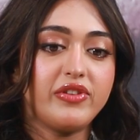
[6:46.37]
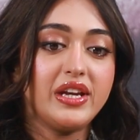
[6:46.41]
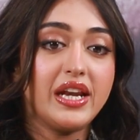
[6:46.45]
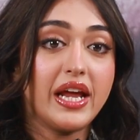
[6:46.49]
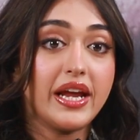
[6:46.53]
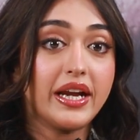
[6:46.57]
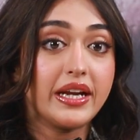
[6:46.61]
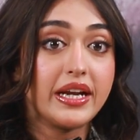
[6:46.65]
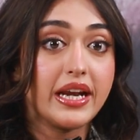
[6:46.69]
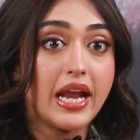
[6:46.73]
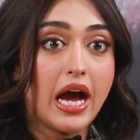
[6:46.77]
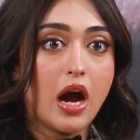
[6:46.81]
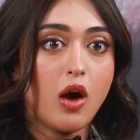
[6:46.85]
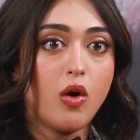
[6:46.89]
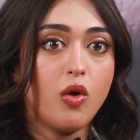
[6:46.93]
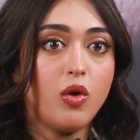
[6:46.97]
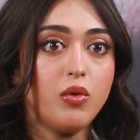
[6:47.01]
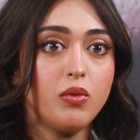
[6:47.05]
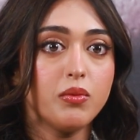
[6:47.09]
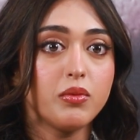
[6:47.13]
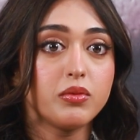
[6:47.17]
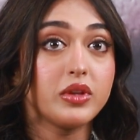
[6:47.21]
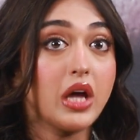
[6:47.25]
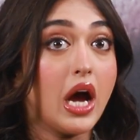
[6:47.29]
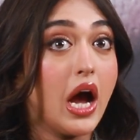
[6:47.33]
feel like
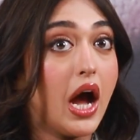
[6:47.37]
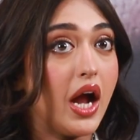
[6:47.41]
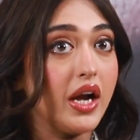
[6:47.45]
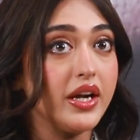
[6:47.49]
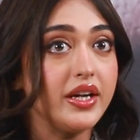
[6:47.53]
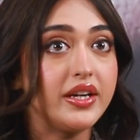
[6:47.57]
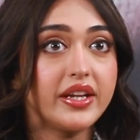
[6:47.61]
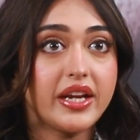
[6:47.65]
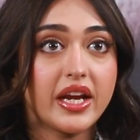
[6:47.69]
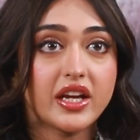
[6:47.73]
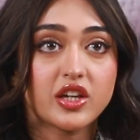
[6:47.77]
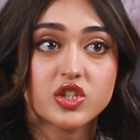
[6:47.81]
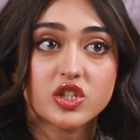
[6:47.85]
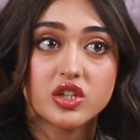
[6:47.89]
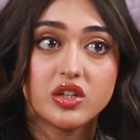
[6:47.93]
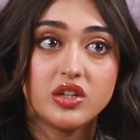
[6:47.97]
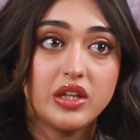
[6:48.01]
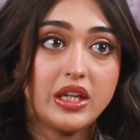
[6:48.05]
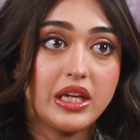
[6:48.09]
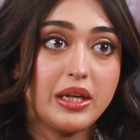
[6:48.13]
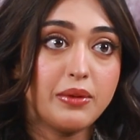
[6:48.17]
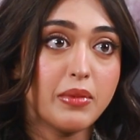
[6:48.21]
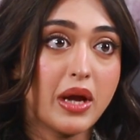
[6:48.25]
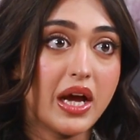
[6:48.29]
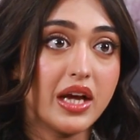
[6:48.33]
now the art
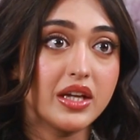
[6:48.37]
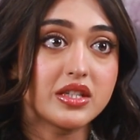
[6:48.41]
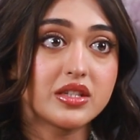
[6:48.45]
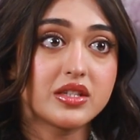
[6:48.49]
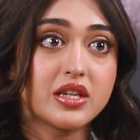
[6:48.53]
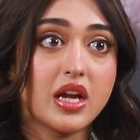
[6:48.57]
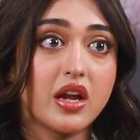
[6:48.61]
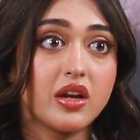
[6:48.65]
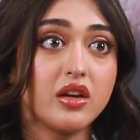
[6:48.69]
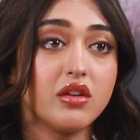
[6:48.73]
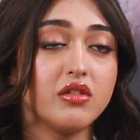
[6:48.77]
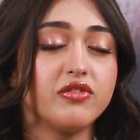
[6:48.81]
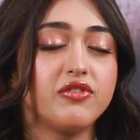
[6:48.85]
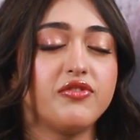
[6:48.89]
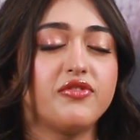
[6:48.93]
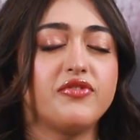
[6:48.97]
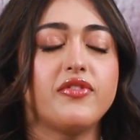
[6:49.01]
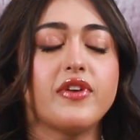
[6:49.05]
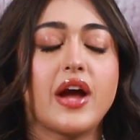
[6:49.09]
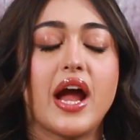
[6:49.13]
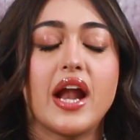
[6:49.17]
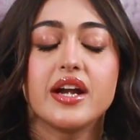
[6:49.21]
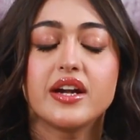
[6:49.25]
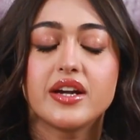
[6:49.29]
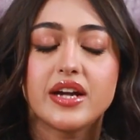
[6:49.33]
direction team has done a
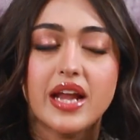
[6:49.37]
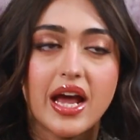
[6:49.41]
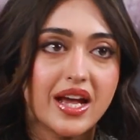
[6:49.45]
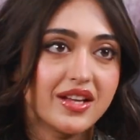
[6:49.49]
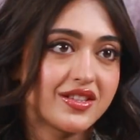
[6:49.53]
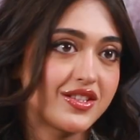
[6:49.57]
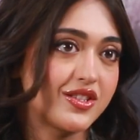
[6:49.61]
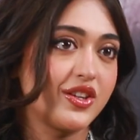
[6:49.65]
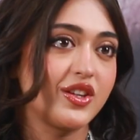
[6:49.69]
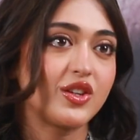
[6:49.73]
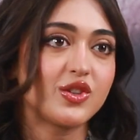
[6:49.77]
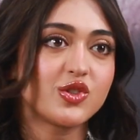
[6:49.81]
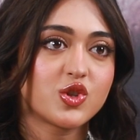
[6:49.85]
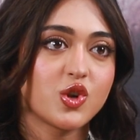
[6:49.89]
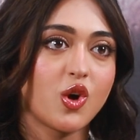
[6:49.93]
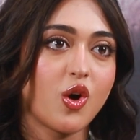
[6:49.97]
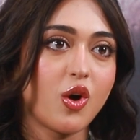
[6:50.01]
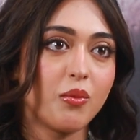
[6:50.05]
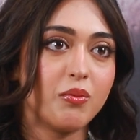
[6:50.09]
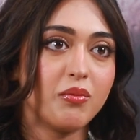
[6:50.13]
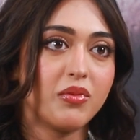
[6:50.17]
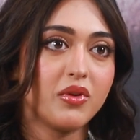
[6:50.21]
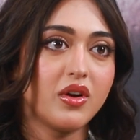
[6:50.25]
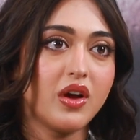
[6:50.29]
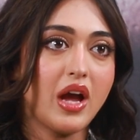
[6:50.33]
fantastic
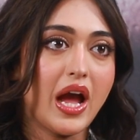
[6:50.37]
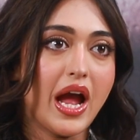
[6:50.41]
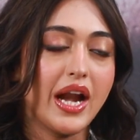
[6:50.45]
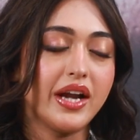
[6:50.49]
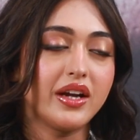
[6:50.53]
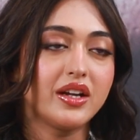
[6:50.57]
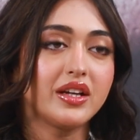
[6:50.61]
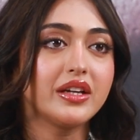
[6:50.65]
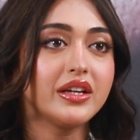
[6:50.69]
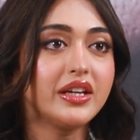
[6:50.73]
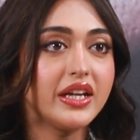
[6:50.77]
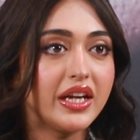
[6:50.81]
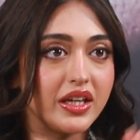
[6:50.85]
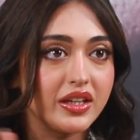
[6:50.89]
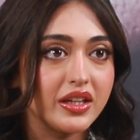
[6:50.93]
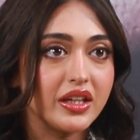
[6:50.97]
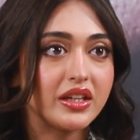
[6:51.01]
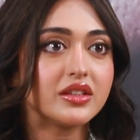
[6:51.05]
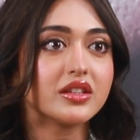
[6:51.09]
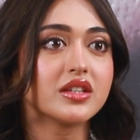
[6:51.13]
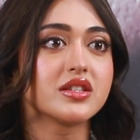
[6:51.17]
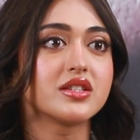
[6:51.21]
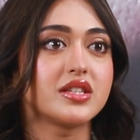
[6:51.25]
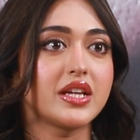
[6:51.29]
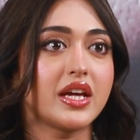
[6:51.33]
job at
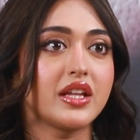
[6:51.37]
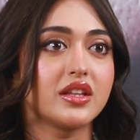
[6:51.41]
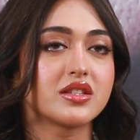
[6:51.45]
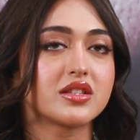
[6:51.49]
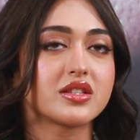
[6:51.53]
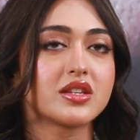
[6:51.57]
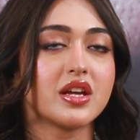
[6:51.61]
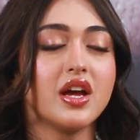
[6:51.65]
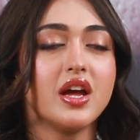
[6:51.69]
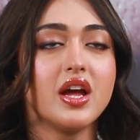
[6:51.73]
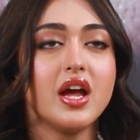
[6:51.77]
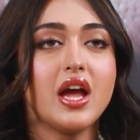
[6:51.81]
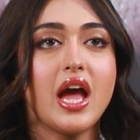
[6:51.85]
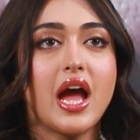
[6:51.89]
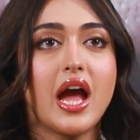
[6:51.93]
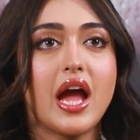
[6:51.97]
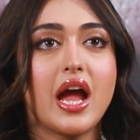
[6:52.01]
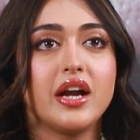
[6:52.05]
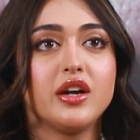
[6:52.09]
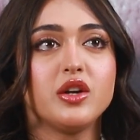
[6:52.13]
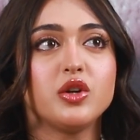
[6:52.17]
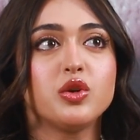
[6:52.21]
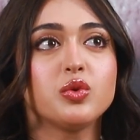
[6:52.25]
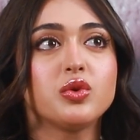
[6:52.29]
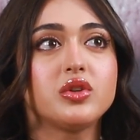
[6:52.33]
creating the sets
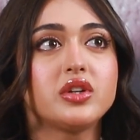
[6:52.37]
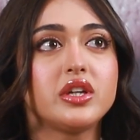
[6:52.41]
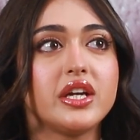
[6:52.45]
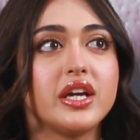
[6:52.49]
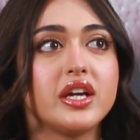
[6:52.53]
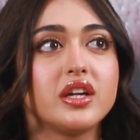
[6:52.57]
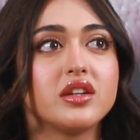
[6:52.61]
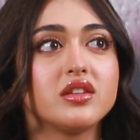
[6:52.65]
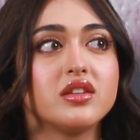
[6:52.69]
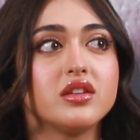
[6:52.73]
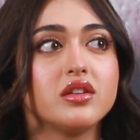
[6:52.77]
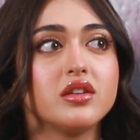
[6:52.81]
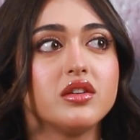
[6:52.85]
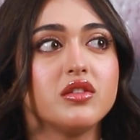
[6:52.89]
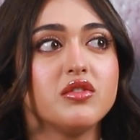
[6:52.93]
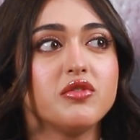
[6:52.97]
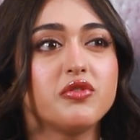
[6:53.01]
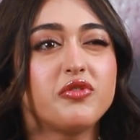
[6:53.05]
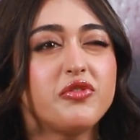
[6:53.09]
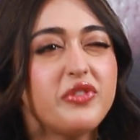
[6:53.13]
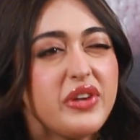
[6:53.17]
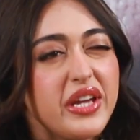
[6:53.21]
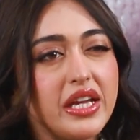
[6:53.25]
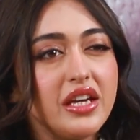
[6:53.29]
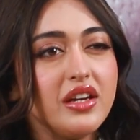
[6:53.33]
and to create the
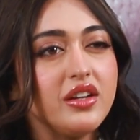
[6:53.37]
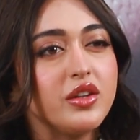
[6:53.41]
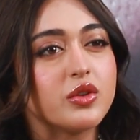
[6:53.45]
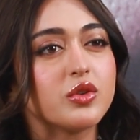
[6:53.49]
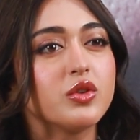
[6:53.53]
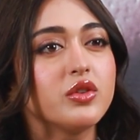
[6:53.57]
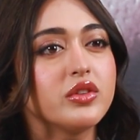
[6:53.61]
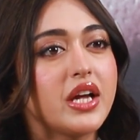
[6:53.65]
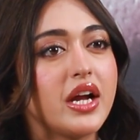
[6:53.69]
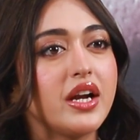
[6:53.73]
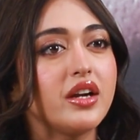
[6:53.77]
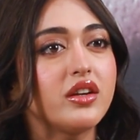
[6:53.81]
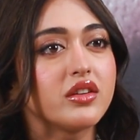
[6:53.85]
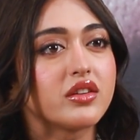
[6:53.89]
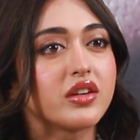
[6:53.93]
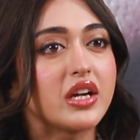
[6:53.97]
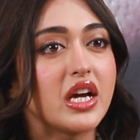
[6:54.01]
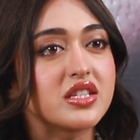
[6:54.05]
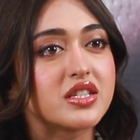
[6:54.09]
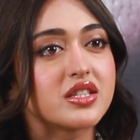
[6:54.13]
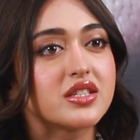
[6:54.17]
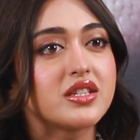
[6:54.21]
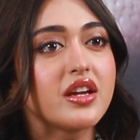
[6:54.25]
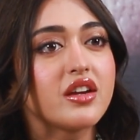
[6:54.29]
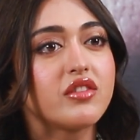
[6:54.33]
feel, you know, that
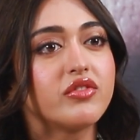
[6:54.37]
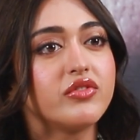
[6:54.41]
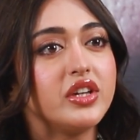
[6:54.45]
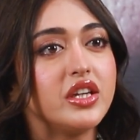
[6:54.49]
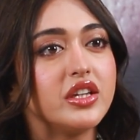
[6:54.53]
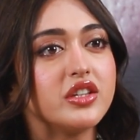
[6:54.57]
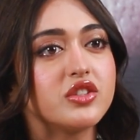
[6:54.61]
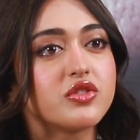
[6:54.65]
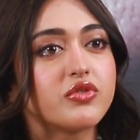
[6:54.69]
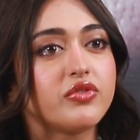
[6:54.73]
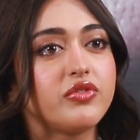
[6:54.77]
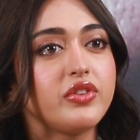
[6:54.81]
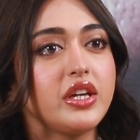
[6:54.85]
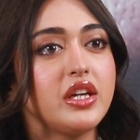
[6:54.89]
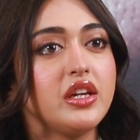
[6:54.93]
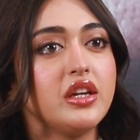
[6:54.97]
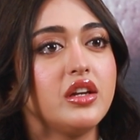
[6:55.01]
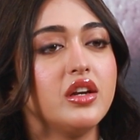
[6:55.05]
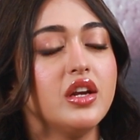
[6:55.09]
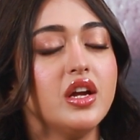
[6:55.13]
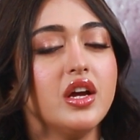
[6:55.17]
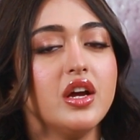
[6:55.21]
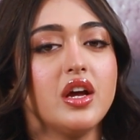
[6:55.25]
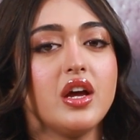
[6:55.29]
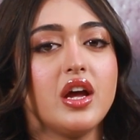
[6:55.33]
rustic village
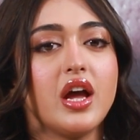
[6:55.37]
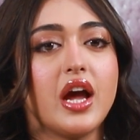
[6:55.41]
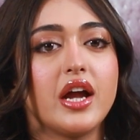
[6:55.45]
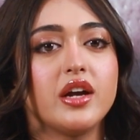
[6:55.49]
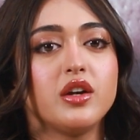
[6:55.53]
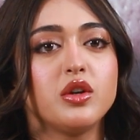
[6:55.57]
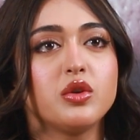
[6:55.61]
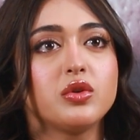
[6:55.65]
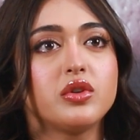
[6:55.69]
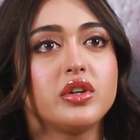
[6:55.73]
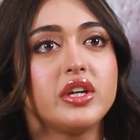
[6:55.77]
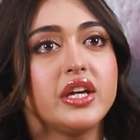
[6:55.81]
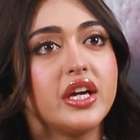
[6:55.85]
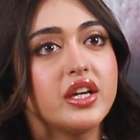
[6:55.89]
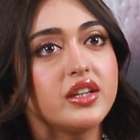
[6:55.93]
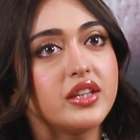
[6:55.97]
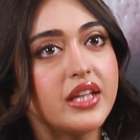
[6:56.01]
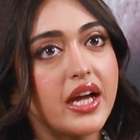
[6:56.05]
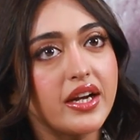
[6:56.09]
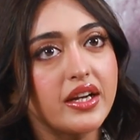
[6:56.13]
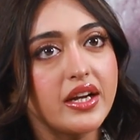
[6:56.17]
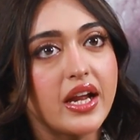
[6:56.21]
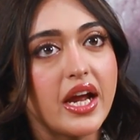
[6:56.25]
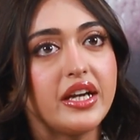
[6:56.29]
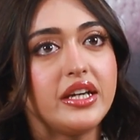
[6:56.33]
feel, and to create
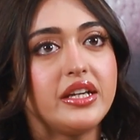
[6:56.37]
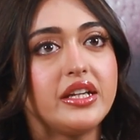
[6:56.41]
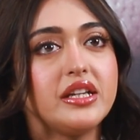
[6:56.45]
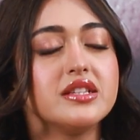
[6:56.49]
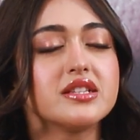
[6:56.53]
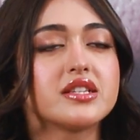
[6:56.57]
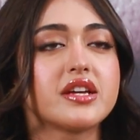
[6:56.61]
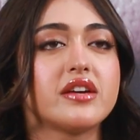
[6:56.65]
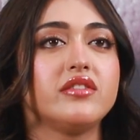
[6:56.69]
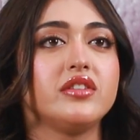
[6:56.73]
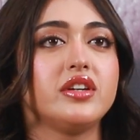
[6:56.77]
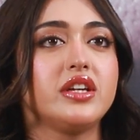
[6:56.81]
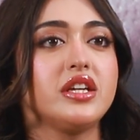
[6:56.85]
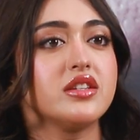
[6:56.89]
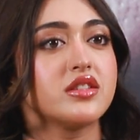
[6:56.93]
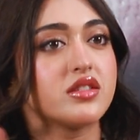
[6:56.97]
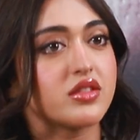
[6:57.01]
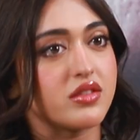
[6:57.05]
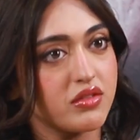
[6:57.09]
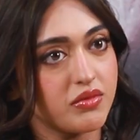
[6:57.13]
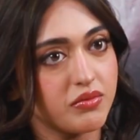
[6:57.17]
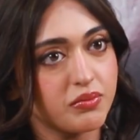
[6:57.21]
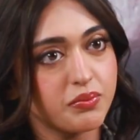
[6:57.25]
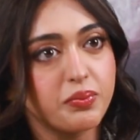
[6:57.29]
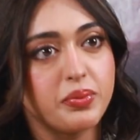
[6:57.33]
that
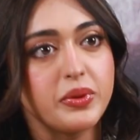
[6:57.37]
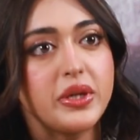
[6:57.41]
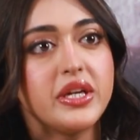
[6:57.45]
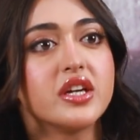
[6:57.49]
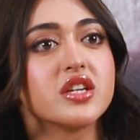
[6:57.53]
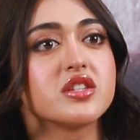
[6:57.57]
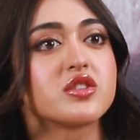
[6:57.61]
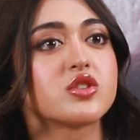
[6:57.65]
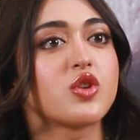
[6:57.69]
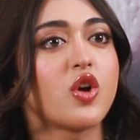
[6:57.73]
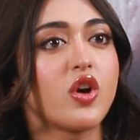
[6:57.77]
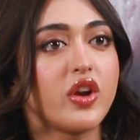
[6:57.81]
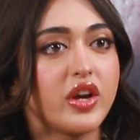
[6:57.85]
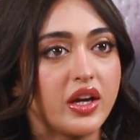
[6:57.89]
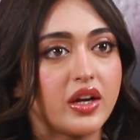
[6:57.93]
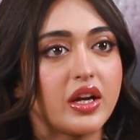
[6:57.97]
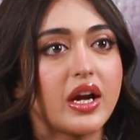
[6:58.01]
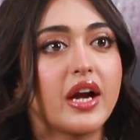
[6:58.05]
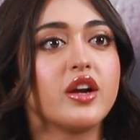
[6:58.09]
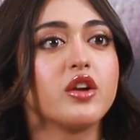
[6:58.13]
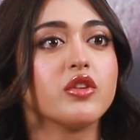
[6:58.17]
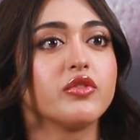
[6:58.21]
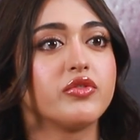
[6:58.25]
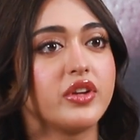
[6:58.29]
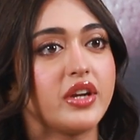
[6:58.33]
1970s prehistoric
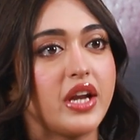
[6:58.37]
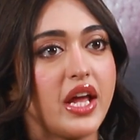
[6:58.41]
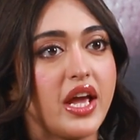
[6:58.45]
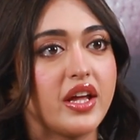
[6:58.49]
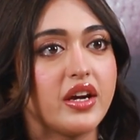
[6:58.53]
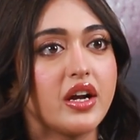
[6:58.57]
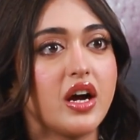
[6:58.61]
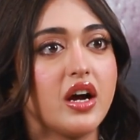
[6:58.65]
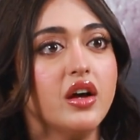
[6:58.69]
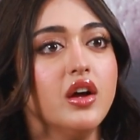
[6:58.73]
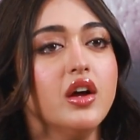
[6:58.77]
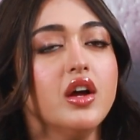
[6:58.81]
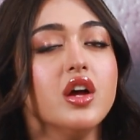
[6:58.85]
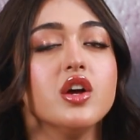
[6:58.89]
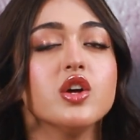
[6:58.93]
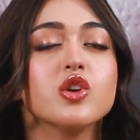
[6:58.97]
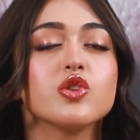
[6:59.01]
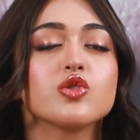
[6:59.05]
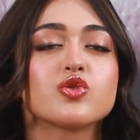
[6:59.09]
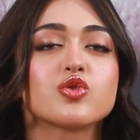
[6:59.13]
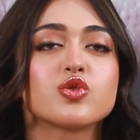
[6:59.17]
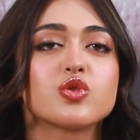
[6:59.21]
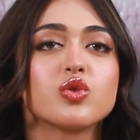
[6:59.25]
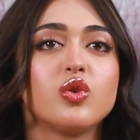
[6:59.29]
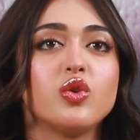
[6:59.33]
kind of an era.
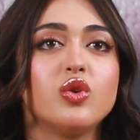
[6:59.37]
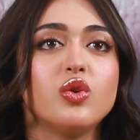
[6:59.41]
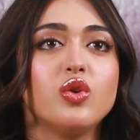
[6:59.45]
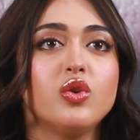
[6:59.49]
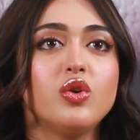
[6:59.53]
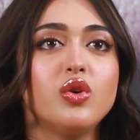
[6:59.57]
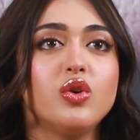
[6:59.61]
So